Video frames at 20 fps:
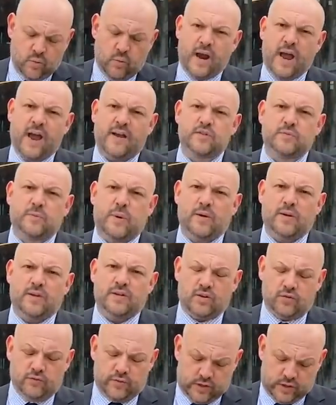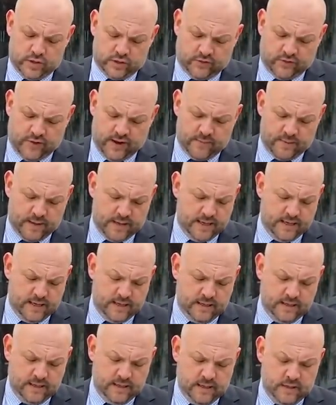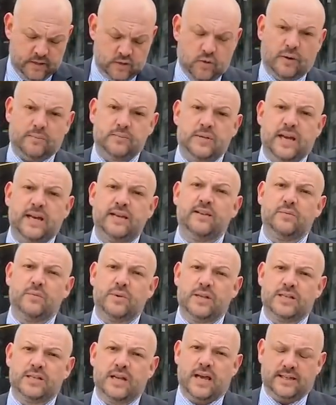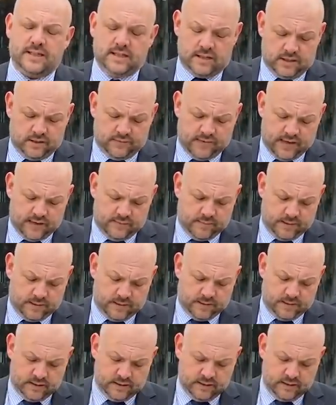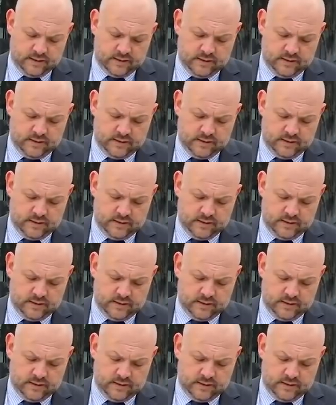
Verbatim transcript: we have spoken to Richard's family to update them with this latest development